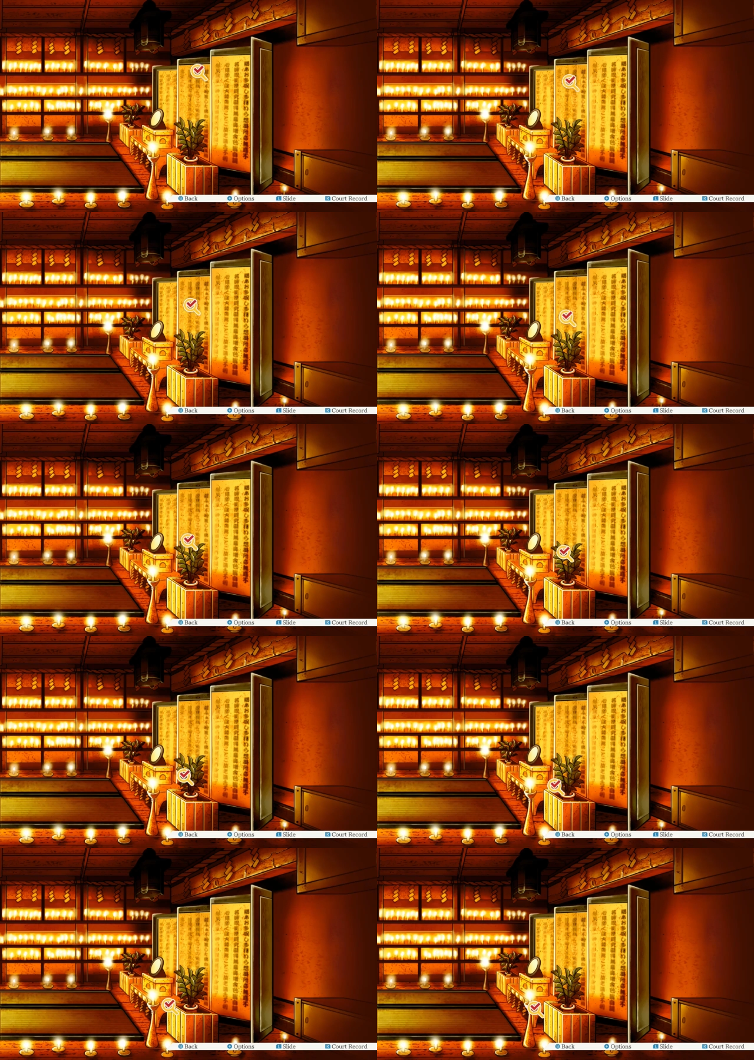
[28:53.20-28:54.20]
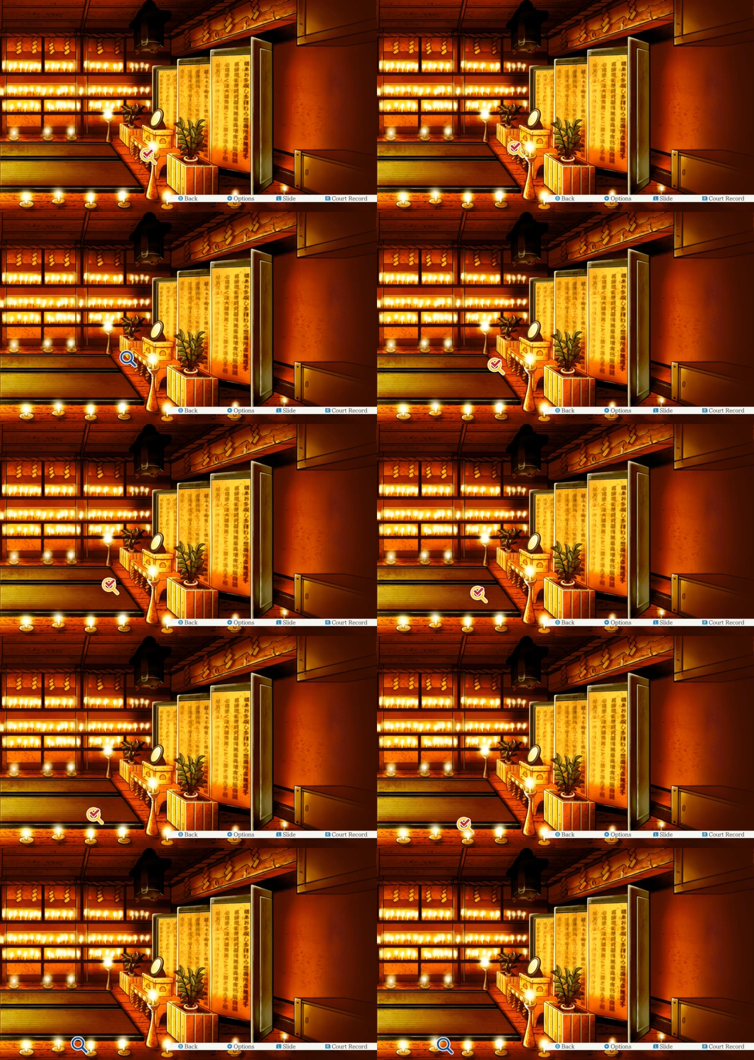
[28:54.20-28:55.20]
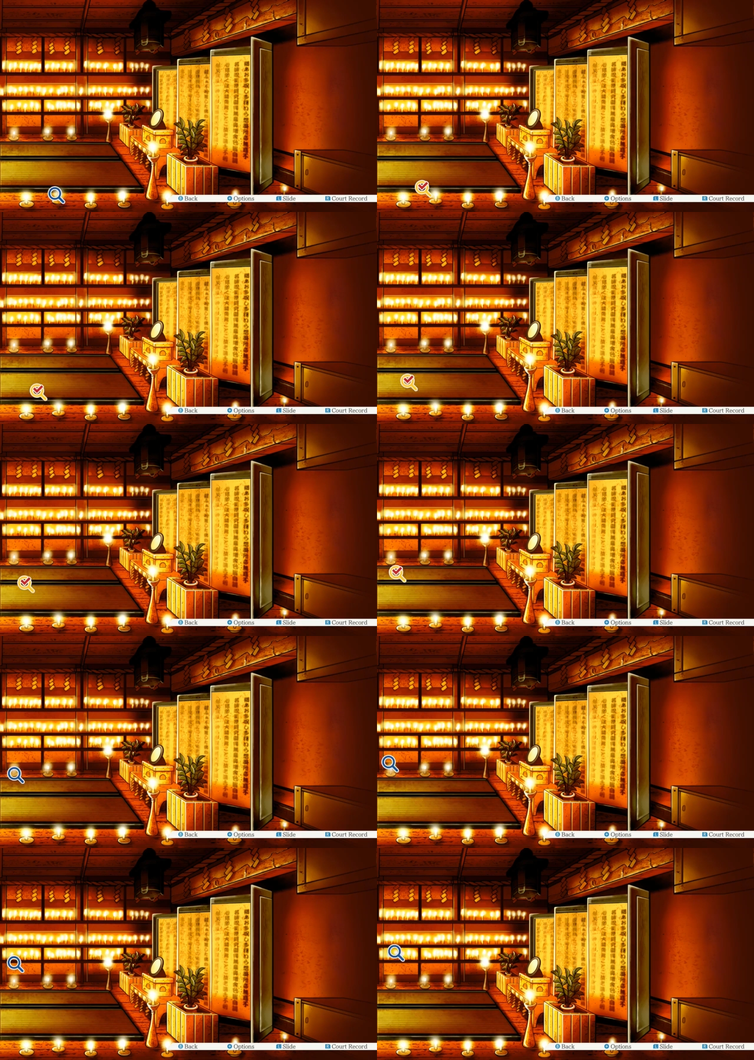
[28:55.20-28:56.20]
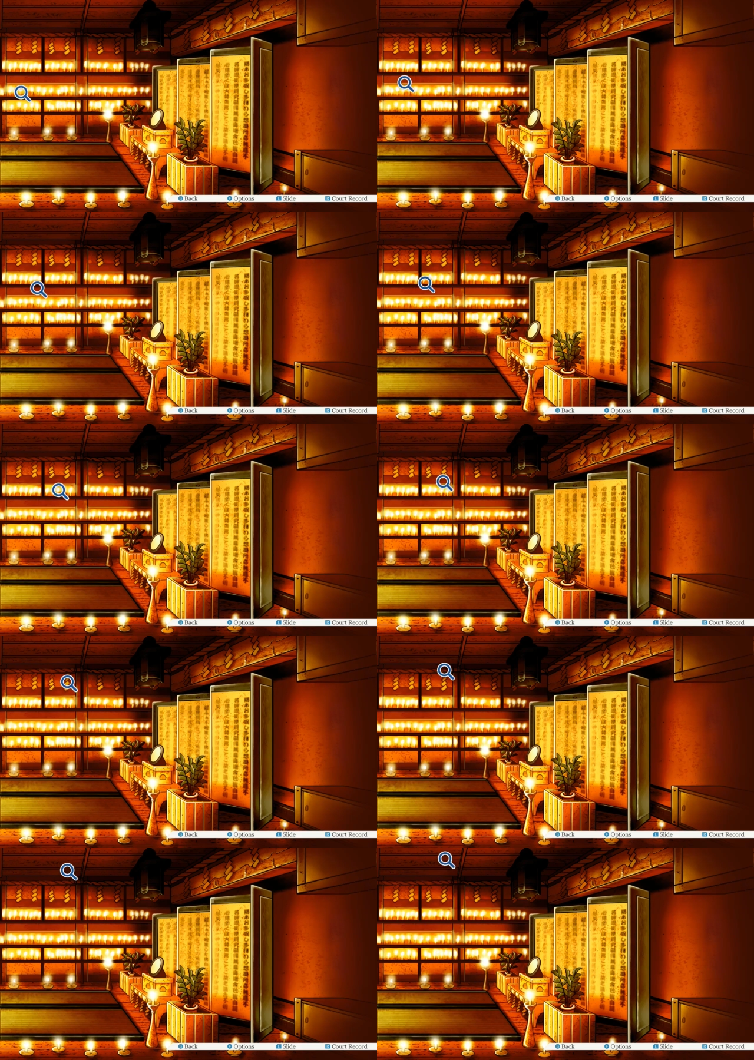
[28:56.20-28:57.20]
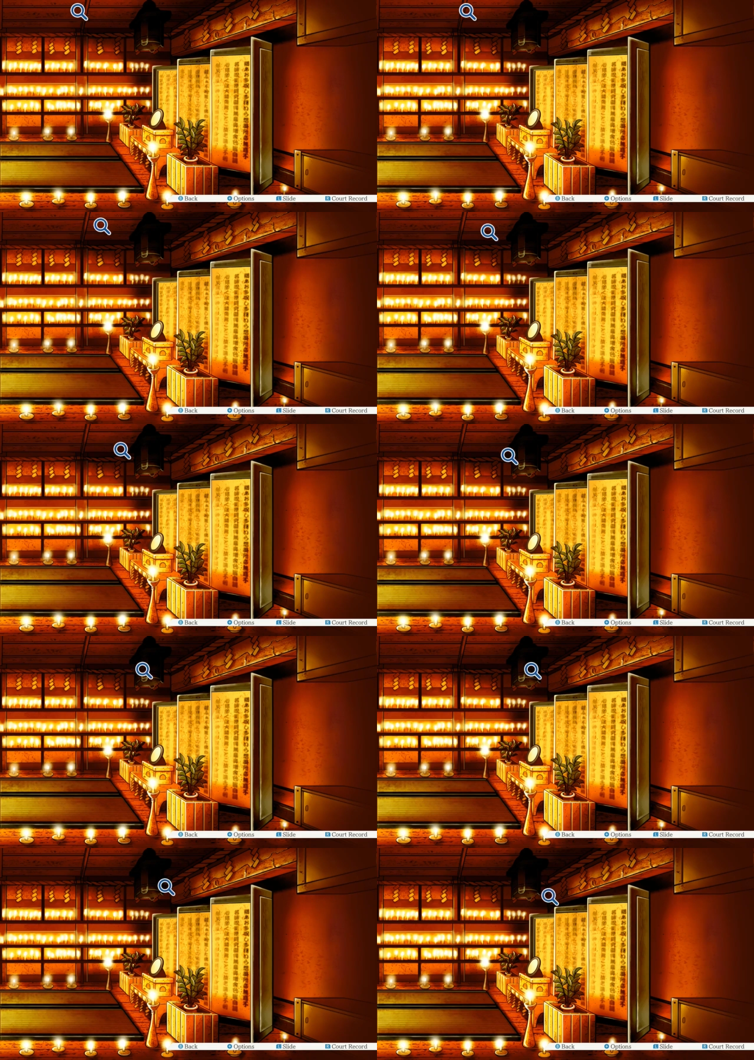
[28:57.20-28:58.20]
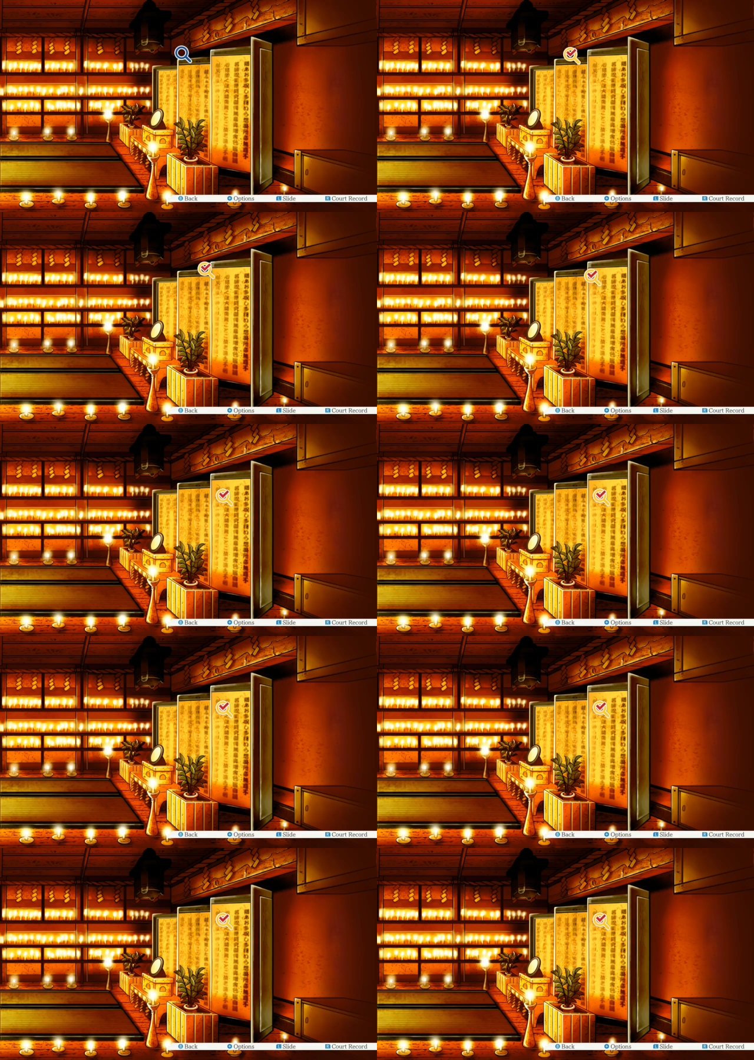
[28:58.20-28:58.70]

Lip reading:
[unreadable: no face in view]